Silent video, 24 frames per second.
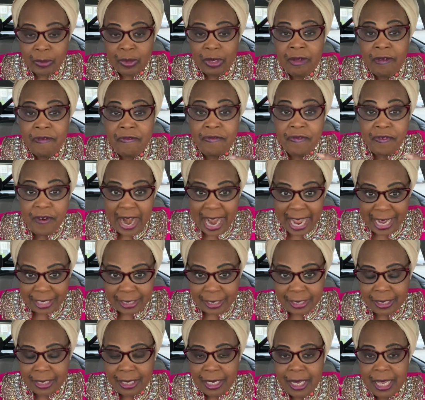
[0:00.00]

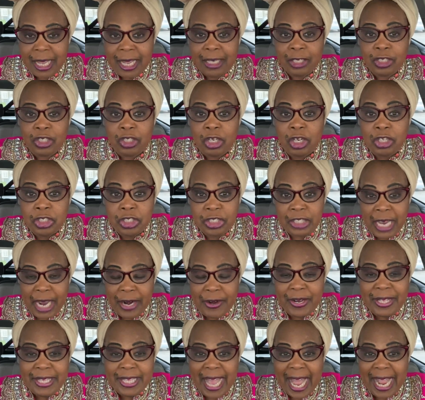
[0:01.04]
Friends, just
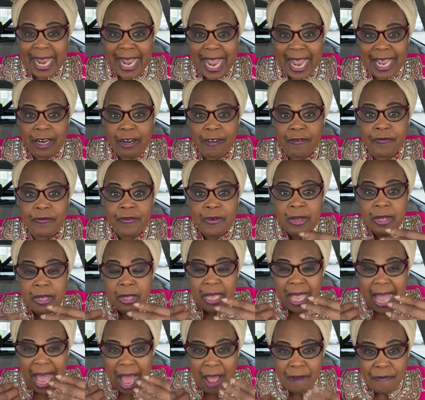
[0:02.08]
sharing that kind of
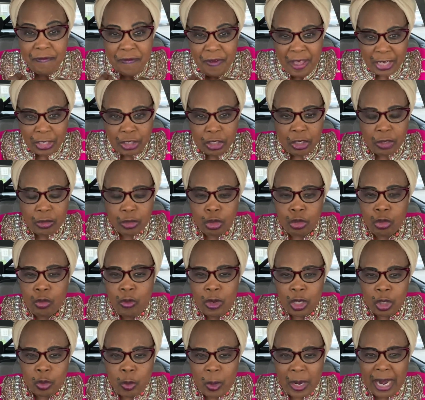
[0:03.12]
affection
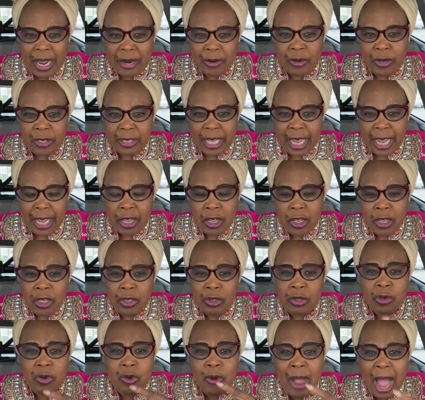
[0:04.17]
towards one another.
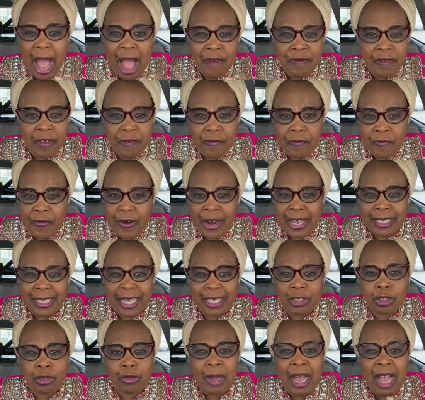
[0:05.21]
You could have a friend
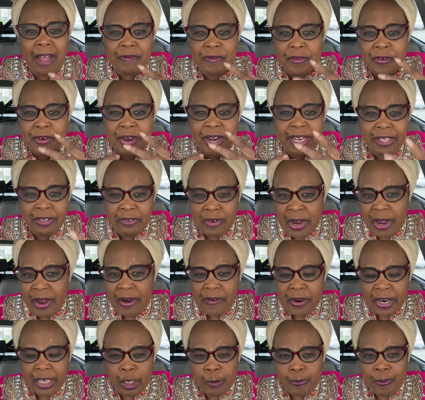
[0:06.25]
that you have great
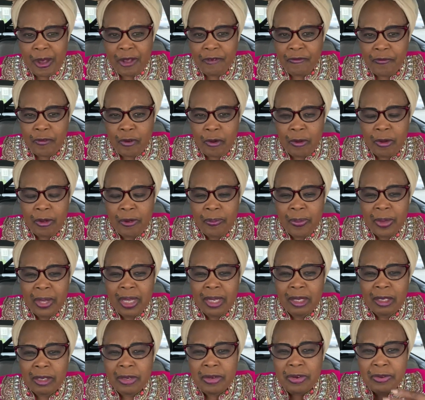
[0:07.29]
respect for,
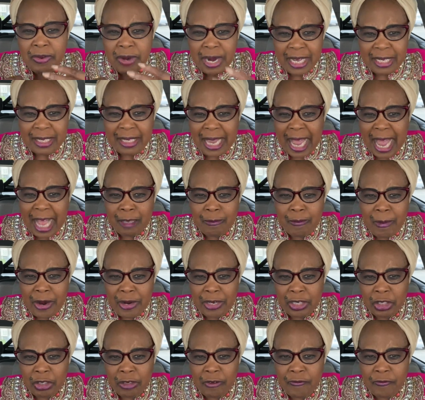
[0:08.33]
great
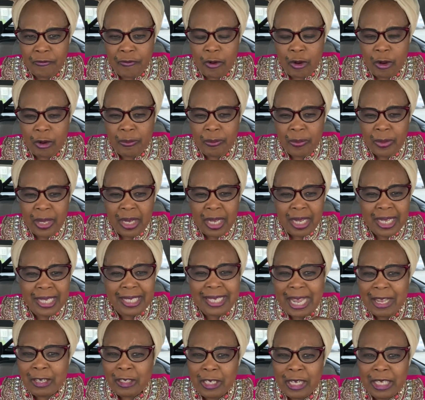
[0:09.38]
admiration for. It
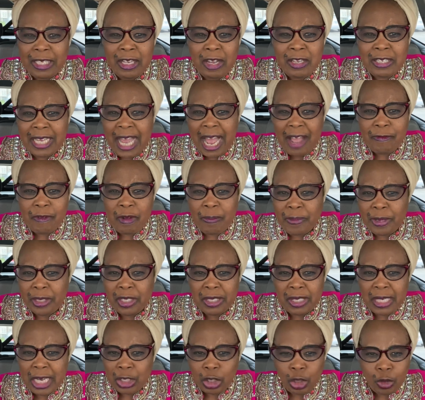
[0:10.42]
doesn't have to be
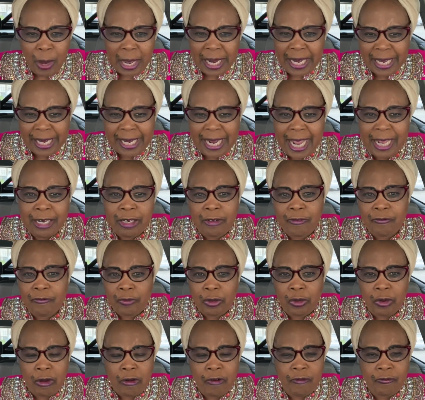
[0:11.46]
sexually kind of
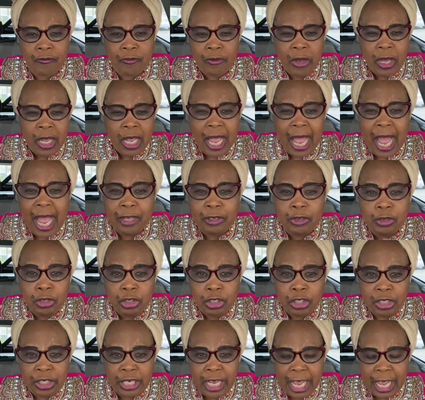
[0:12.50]
love, and you
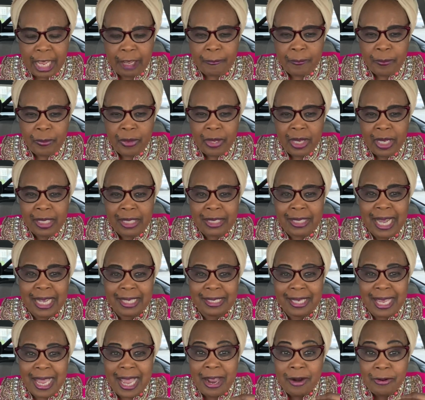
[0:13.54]
share that
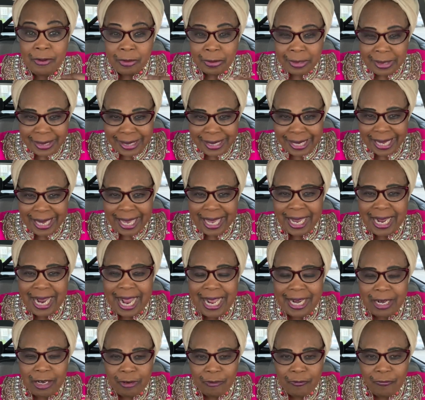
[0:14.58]
erotic
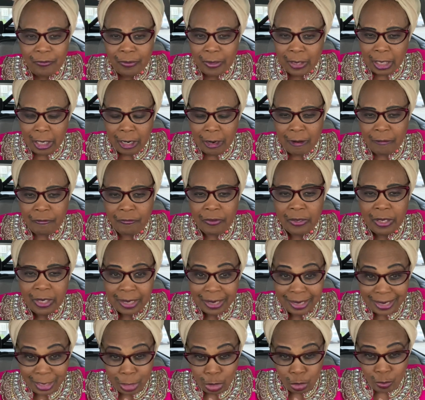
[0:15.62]
kind of love
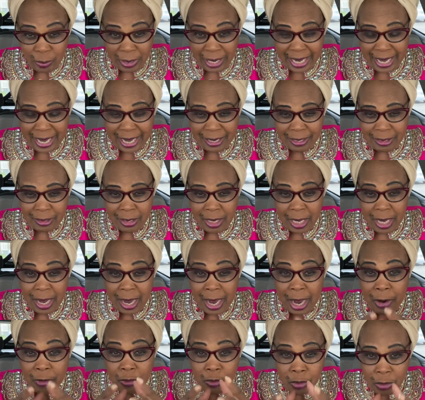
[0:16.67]
this weekend,
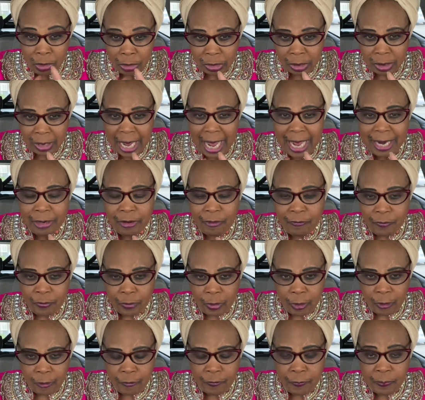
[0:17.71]
eros kind of
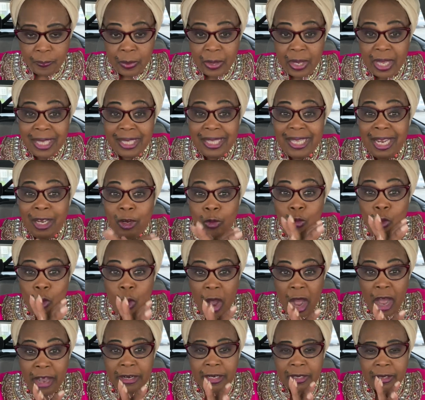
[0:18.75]
love. The
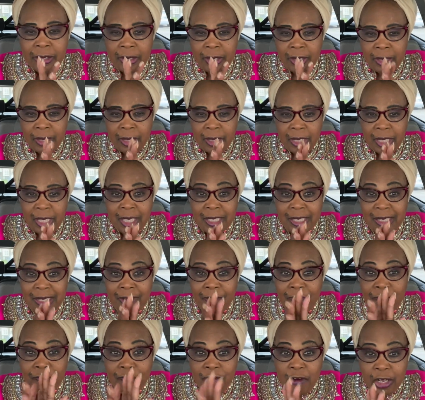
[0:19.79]
one is the
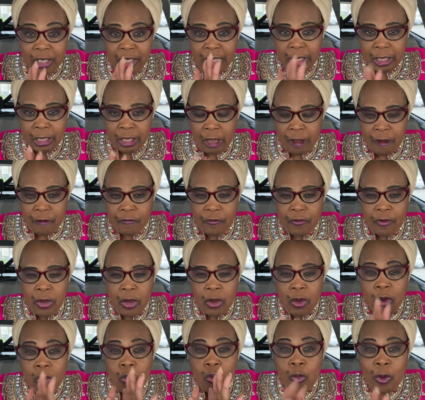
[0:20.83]
4th love,
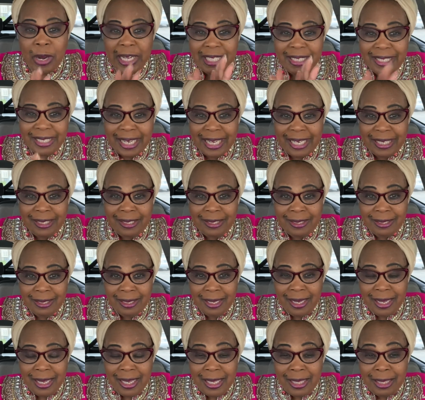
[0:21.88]
which is
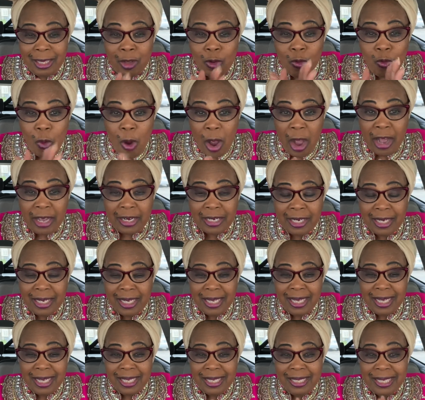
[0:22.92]
the one
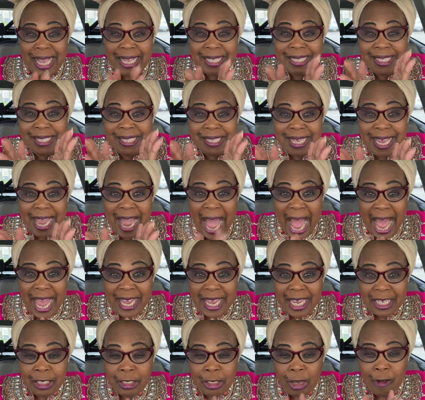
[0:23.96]
that is the
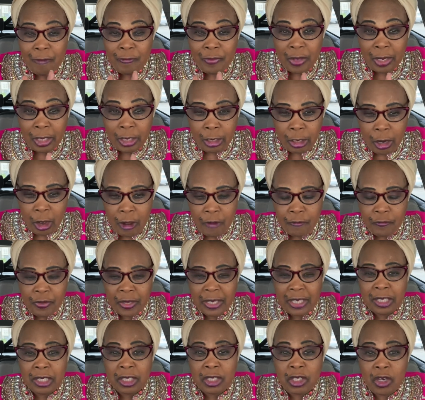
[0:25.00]
highest of the love.
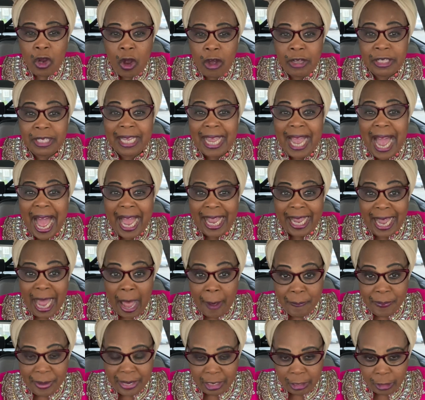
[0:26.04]
It is called the
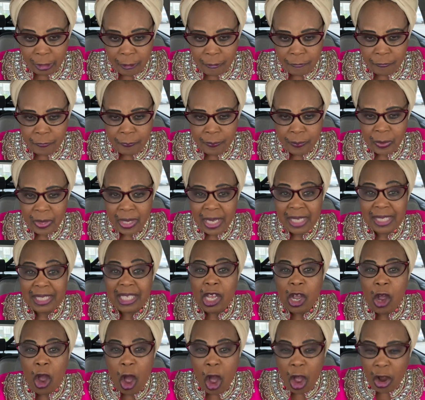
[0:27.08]
agape love, the
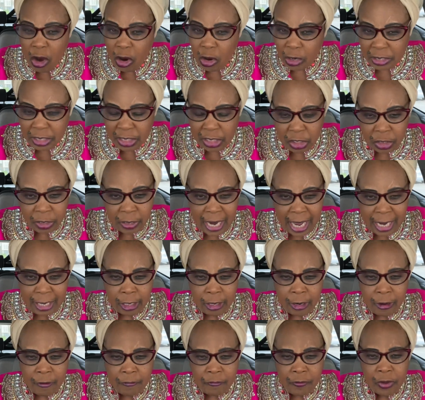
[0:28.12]
unconditional
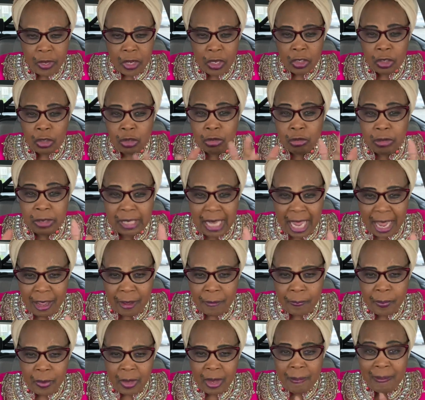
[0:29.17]
love. Today,
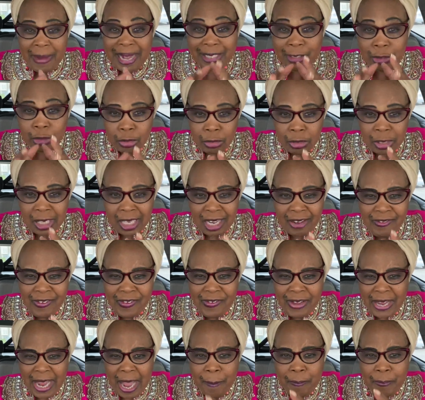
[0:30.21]
my 2
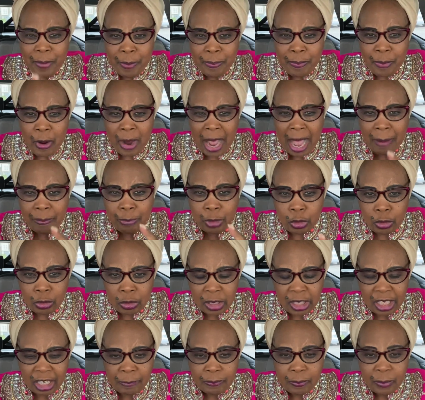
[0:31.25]
significant people I'm
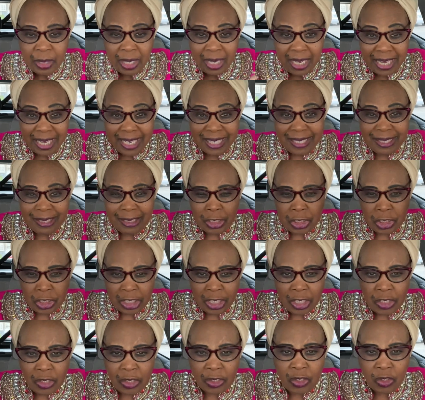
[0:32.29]
using is
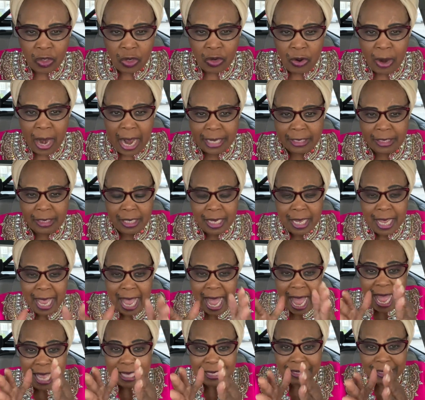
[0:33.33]
Jesus Christ
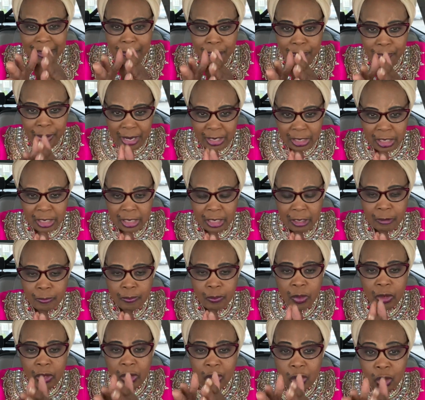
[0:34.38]
and the person
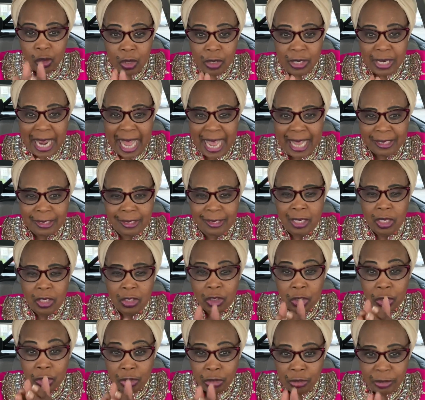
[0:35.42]
known as
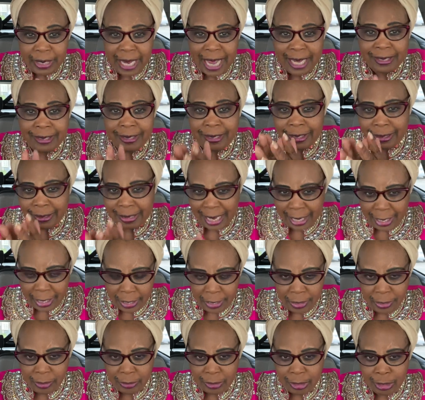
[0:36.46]
Judas the
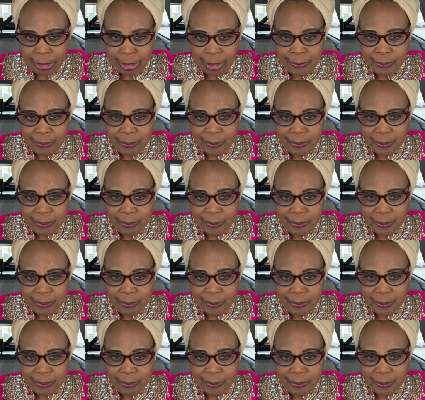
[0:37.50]
Zacchaeus.